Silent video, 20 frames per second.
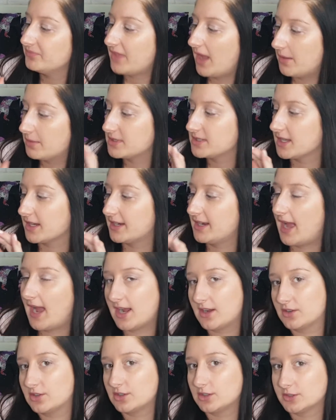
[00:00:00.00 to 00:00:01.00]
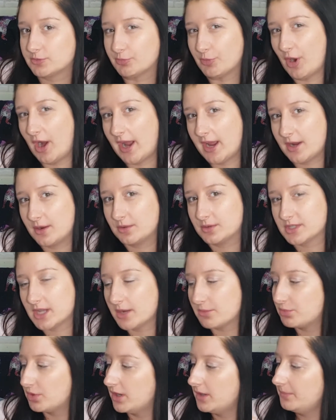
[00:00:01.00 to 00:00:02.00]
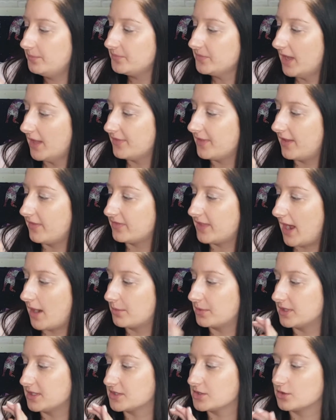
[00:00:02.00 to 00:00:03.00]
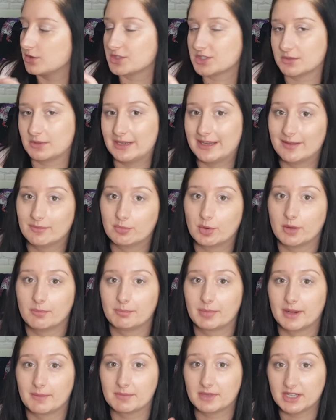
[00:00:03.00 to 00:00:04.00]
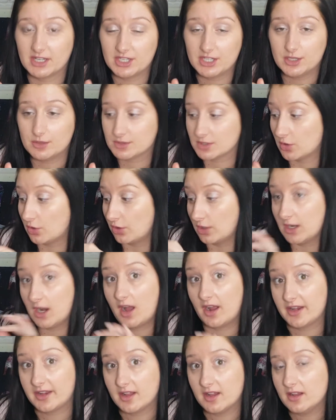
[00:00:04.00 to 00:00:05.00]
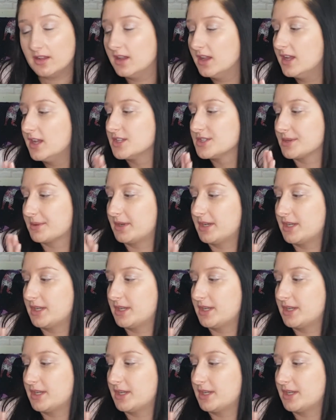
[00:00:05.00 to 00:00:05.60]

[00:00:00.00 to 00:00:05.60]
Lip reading: that one's like an angled brow type one, and then that one's also a lip one, but I'm going to use liner, so I'm